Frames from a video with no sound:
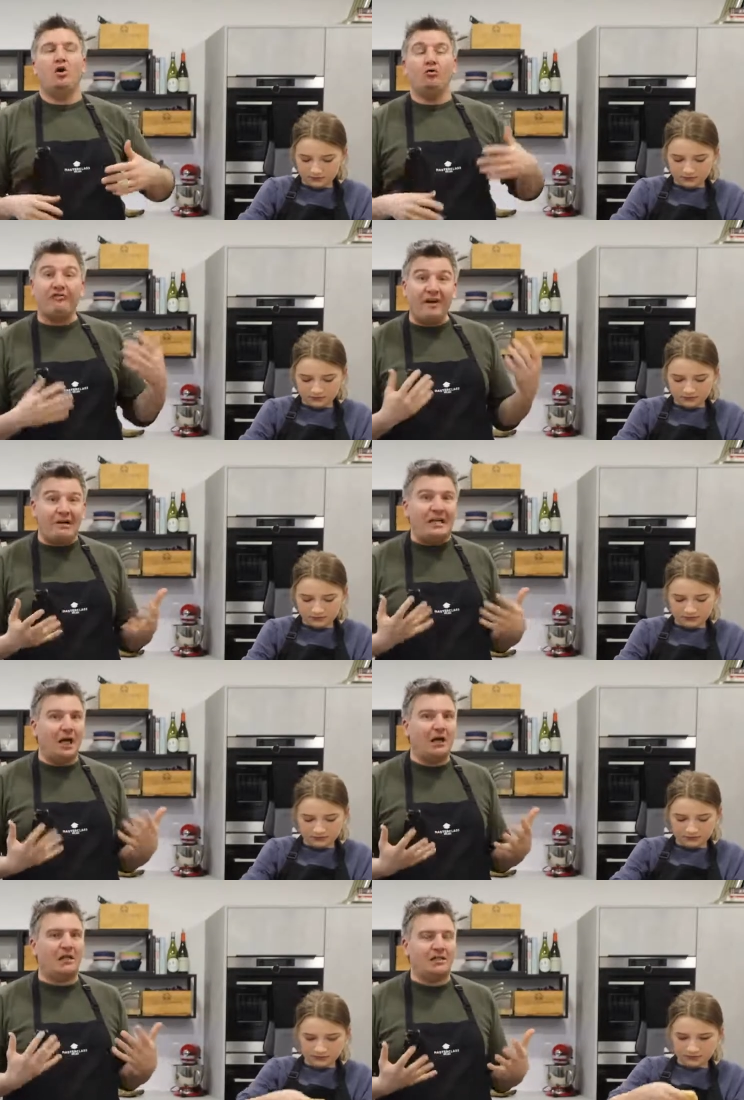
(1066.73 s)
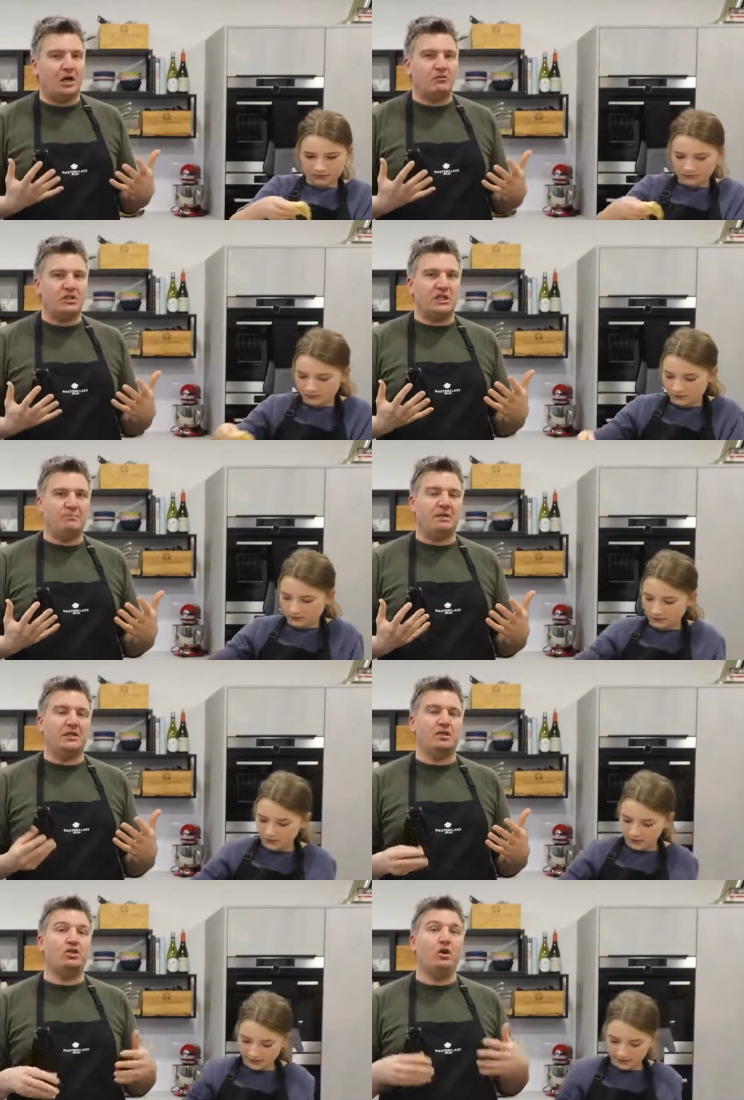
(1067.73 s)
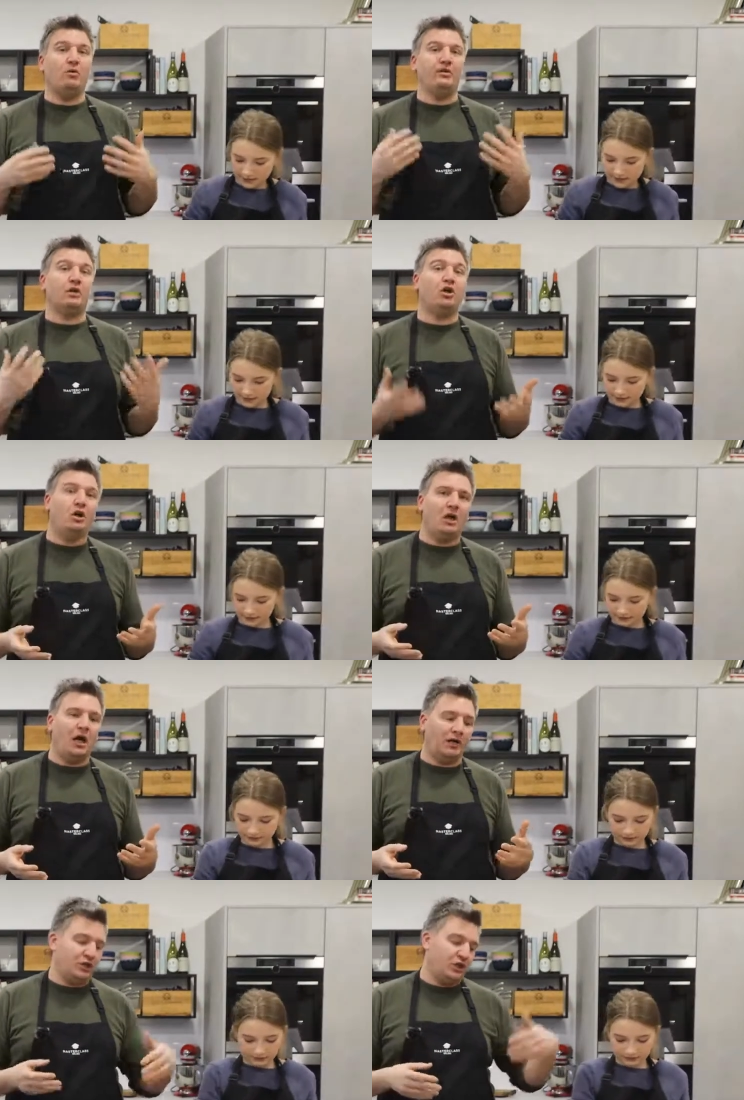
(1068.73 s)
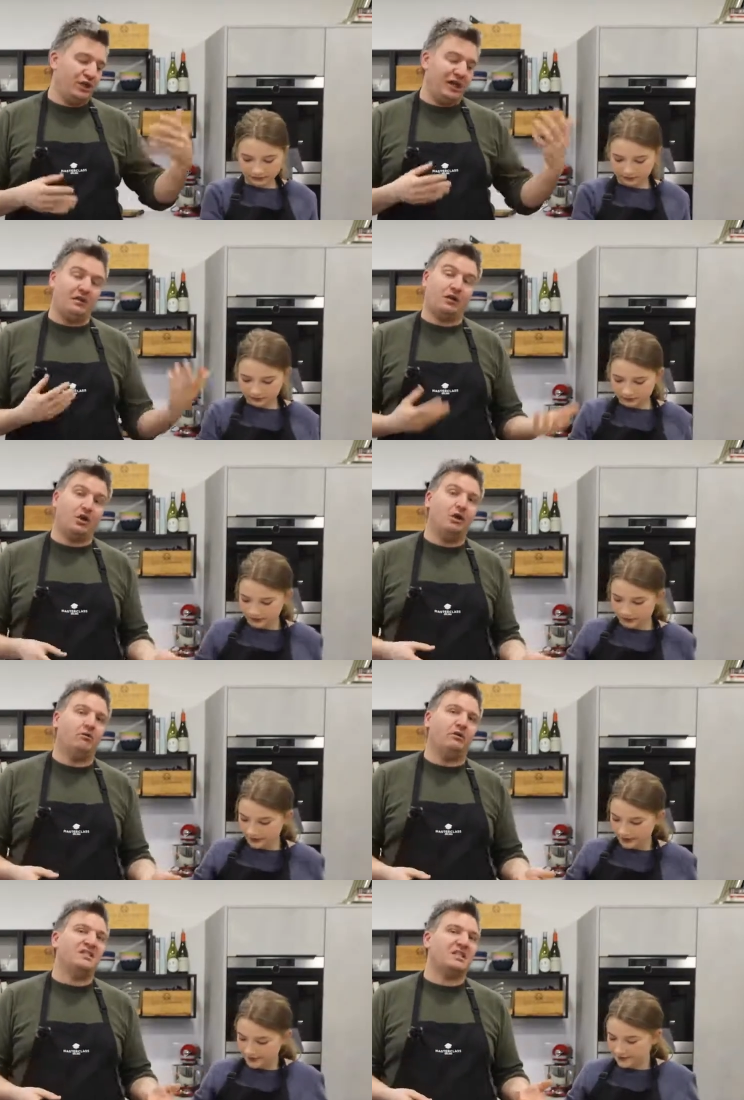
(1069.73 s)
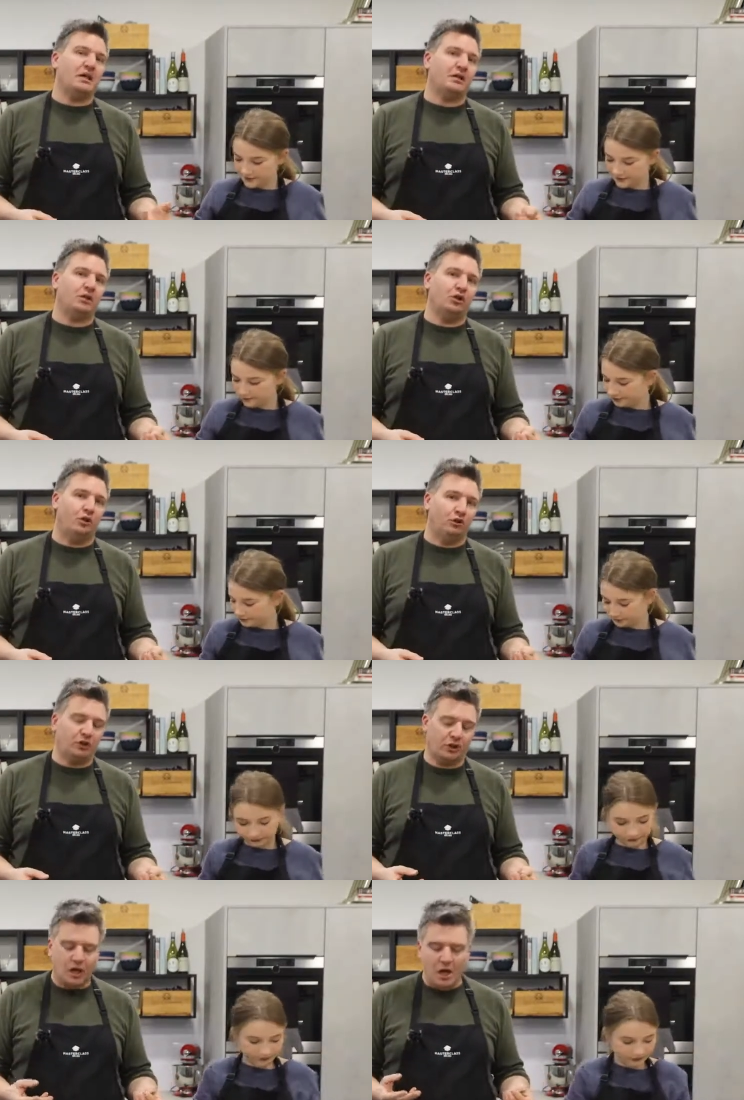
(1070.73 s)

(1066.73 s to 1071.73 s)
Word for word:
Speaker 1: or very lightly toasted because you don't want the color because you're gonna get the color on the second cook.